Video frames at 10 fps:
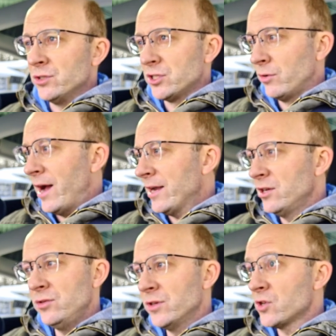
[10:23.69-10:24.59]
So I
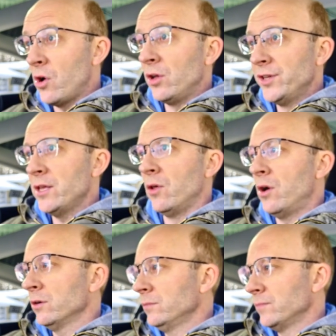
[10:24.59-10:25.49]
could do this all day
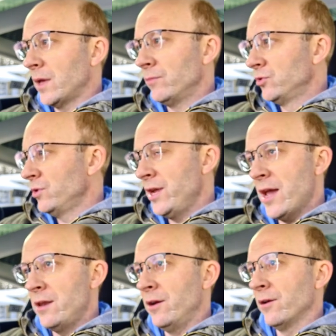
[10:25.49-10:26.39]
long. I'm doing it
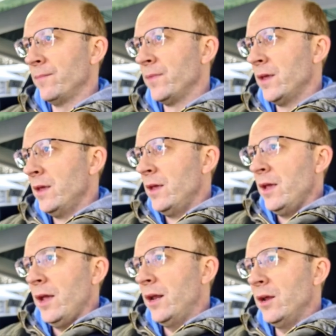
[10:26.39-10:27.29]
again here.
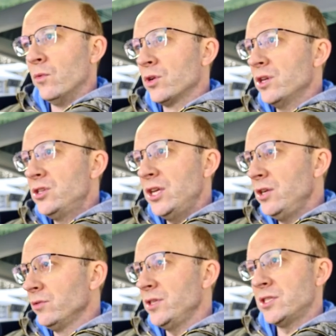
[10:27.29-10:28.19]
And it will
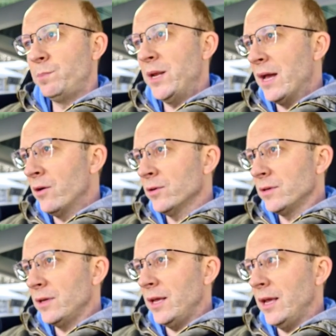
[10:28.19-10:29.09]
continually spin out,
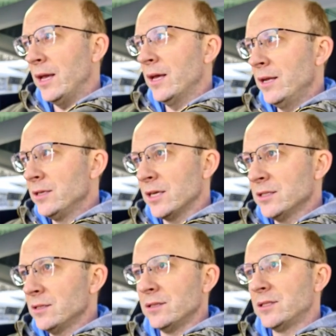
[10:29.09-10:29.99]
and it
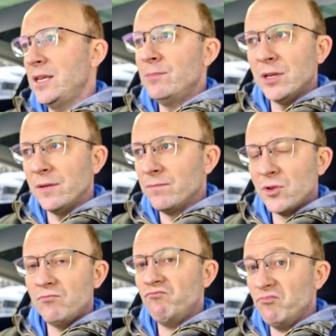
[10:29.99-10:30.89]
doesn't seem to
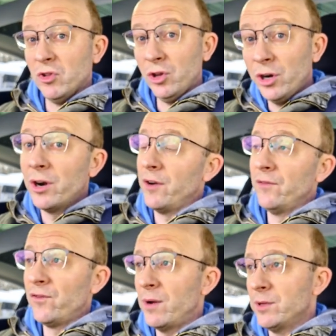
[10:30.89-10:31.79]
learn
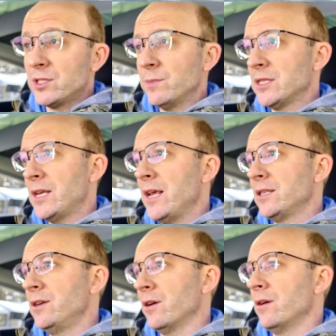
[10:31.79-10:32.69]
from its
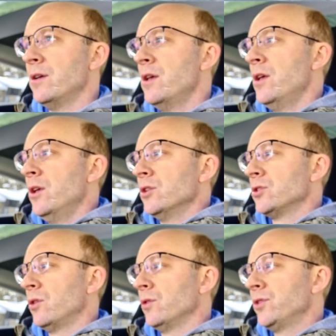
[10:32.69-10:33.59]
mistakes here.
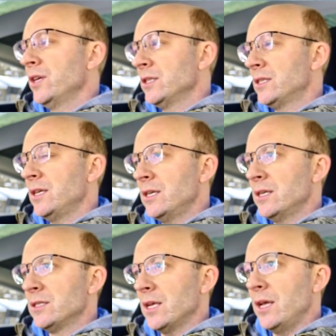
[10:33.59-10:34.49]
So this
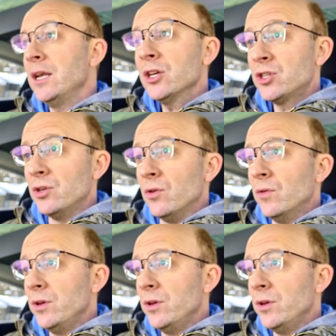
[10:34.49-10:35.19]
is an issue.